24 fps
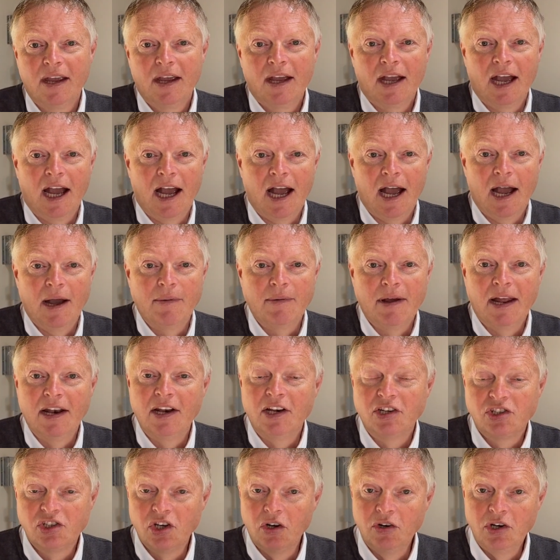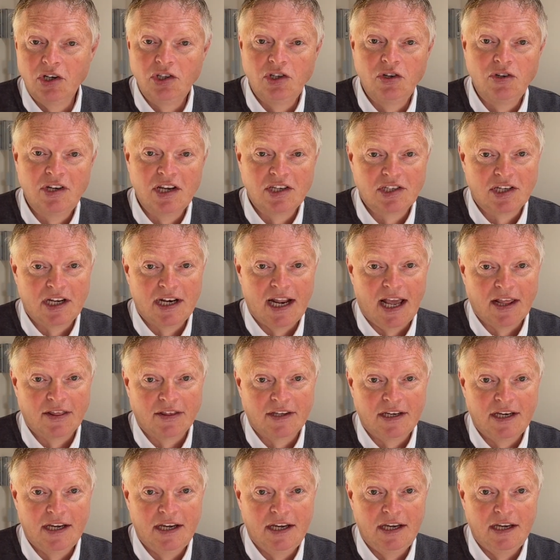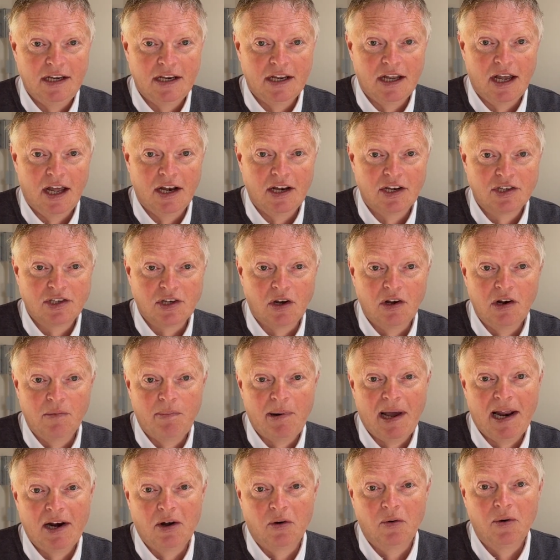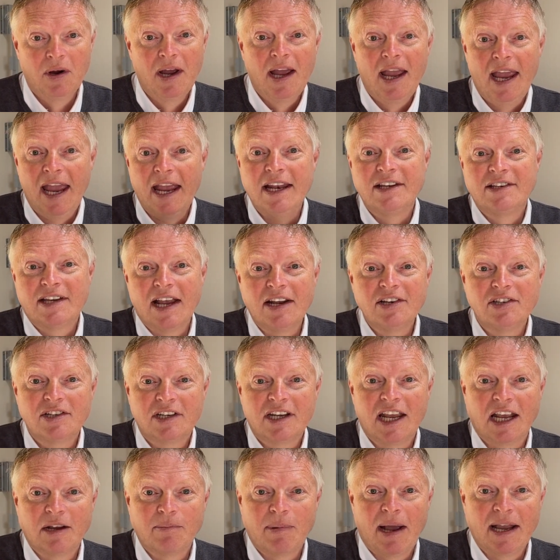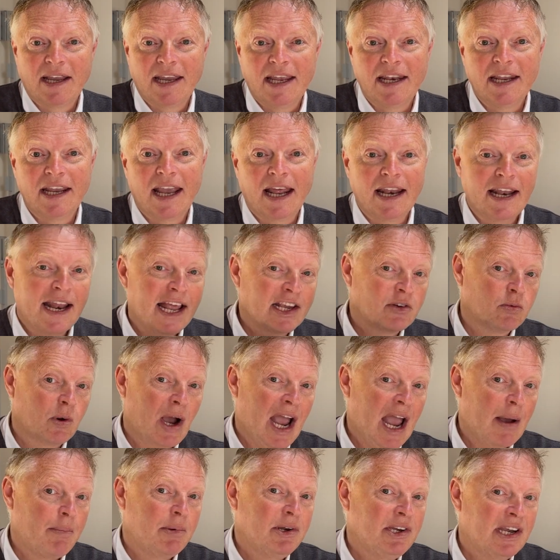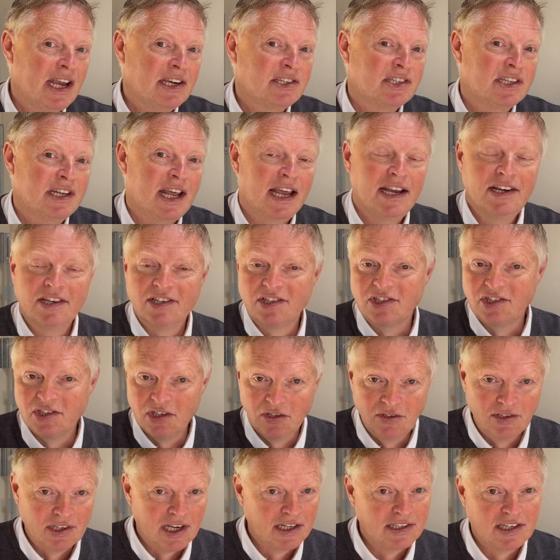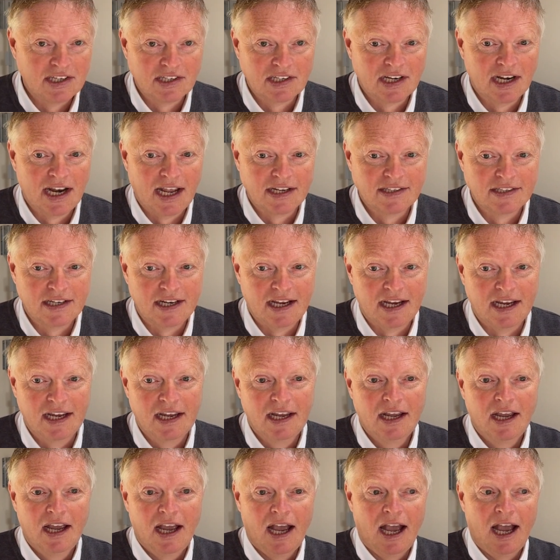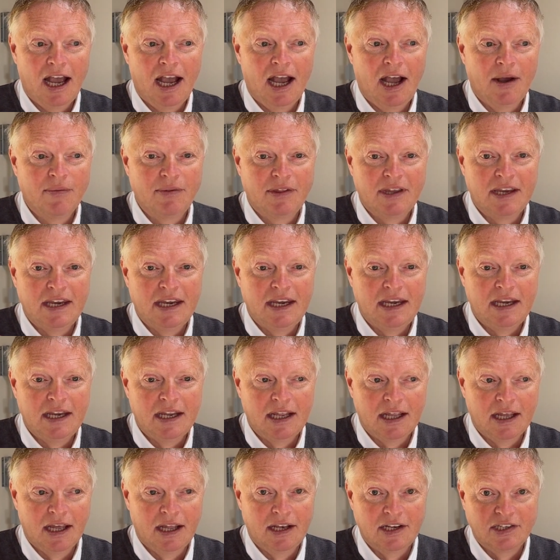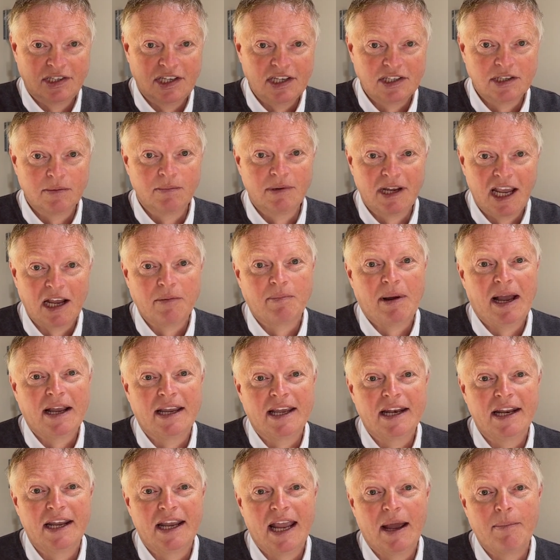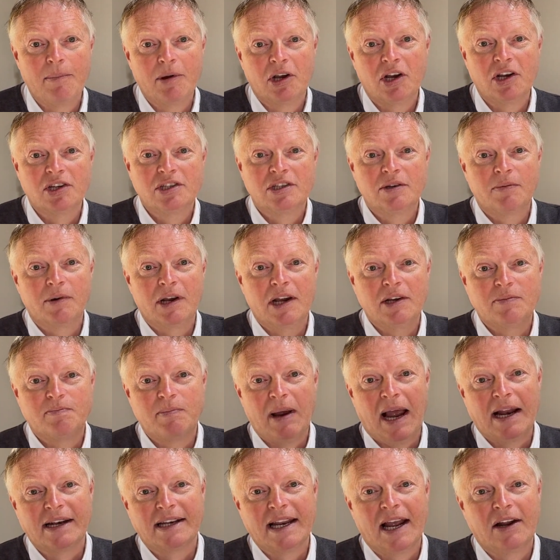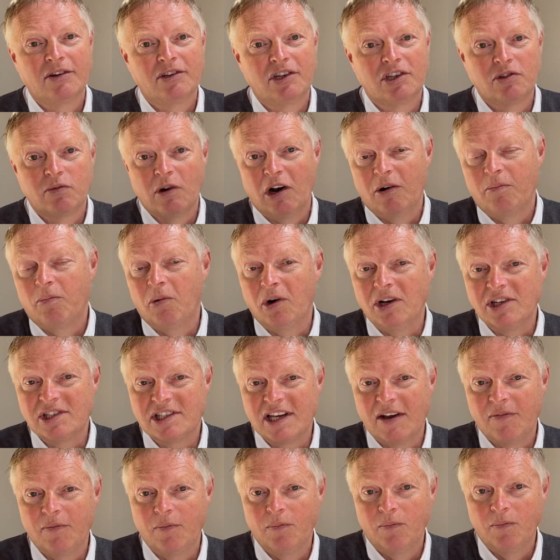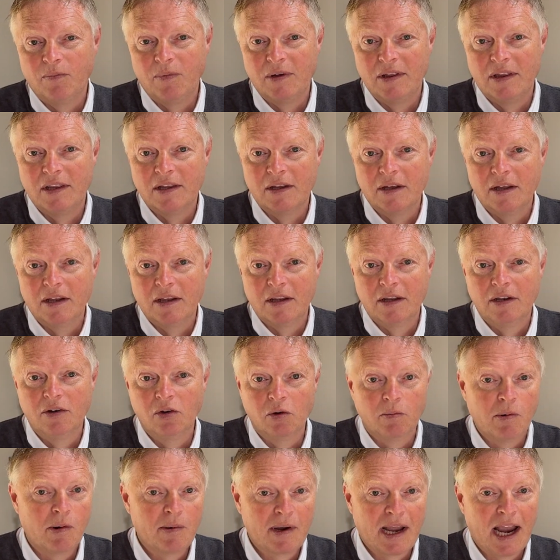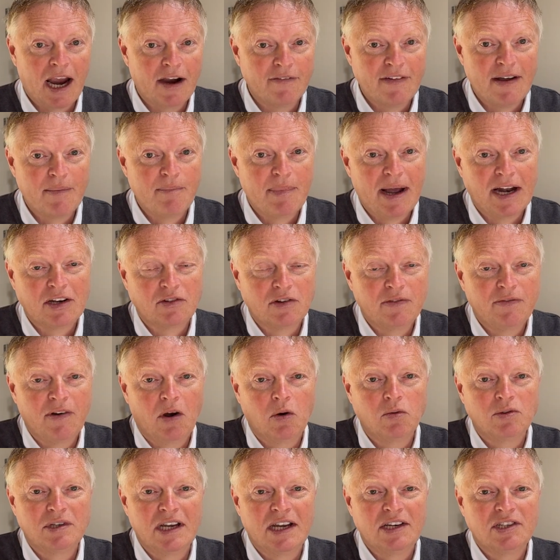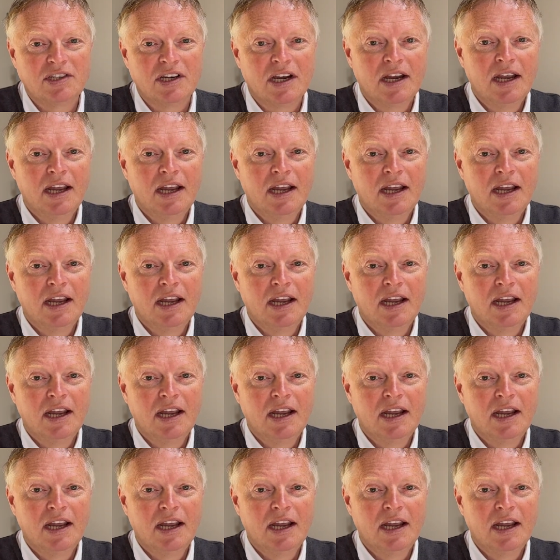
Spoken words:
And as soon as you disconnect the solar panel, it tends to kick back in again. And that's what happened yesterday. As soon as I disconnected it, the system kicked back in again because it's back down to 12.7 with the normal caravan battery voltage,